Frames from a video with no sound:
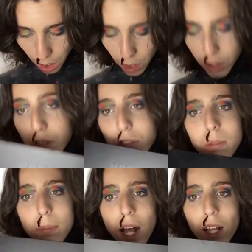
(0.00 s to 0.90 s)

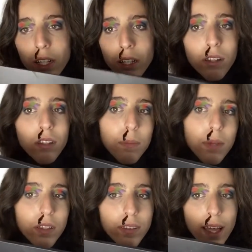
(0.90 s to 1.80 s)
Artistry palette to
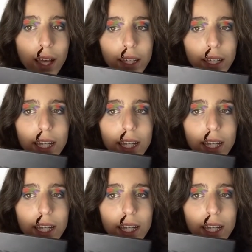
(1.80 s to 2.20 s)
be exact.